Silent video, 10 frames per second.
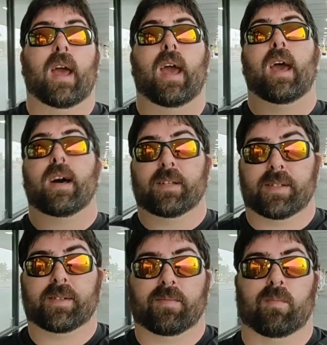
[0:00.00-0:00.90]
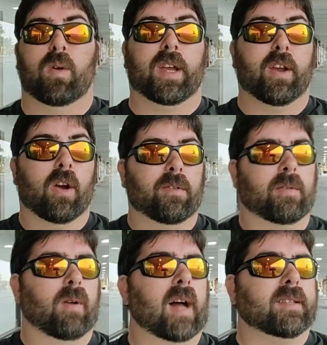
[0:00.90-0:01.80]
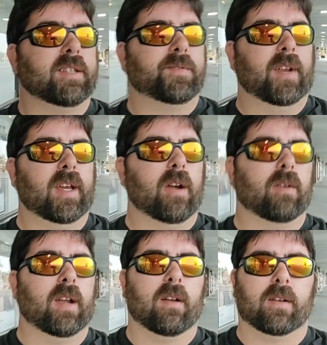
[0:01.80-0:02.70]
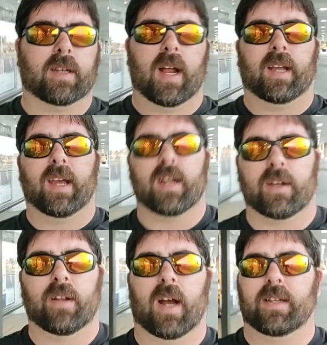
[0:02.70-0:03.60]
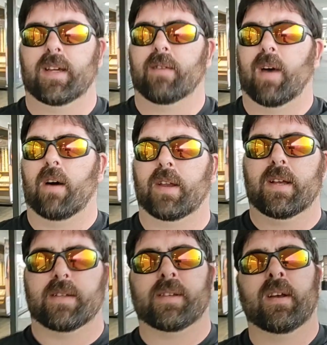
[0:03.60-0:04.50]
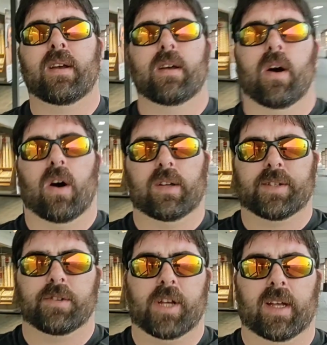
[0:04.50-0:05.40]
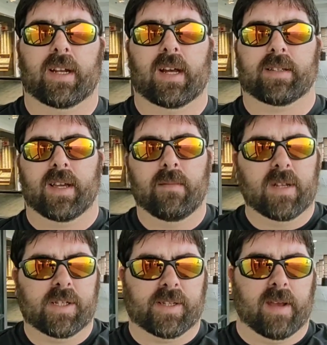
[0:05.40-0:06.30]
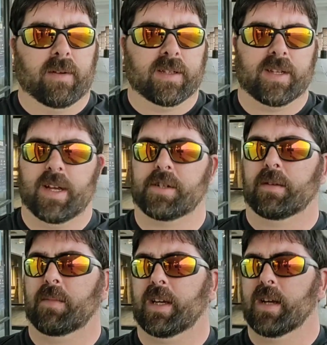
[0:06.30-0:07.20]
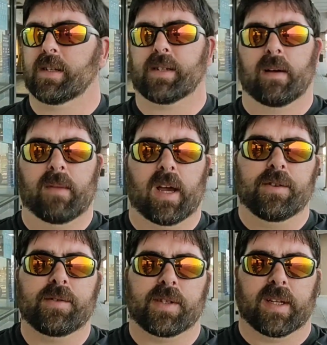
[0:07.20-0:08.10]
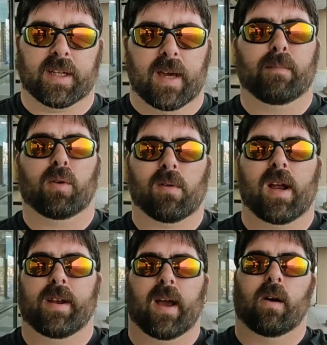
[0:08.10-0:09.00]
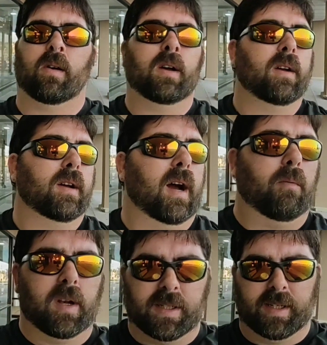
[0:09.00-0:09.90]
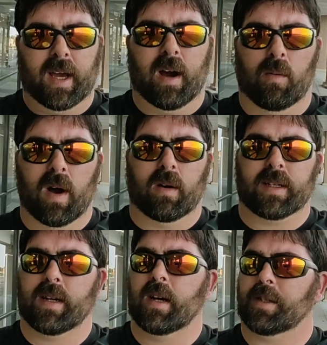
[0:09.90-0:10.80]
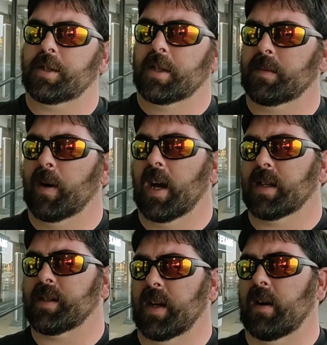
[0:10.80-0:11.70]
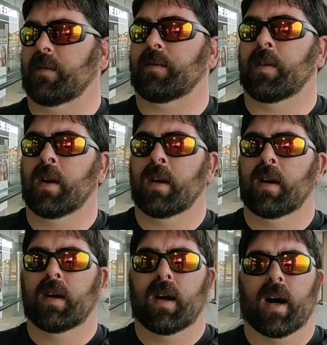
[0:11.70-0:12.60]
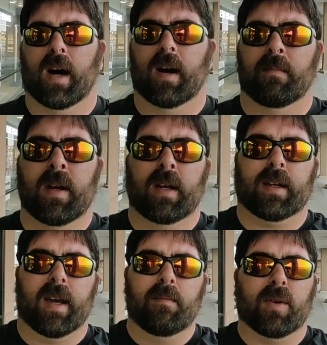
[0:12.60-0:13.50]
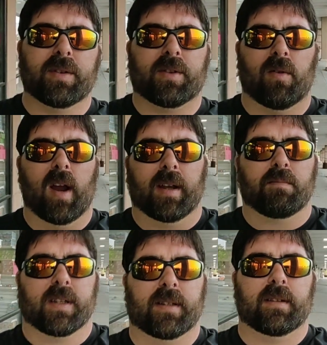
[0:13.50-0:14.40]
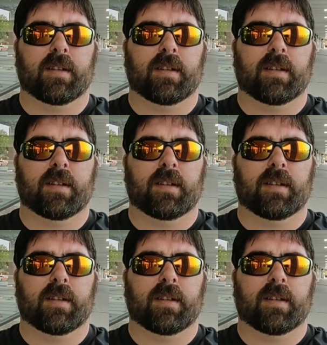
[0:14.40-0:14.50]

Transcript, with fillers: as we go throughout this video here to kind of get a good idea of how it is. Also checking out the image stabilization because I'm not using the gimbal right now. I want to see how well it does just by itself. Uh, gimbal's great, but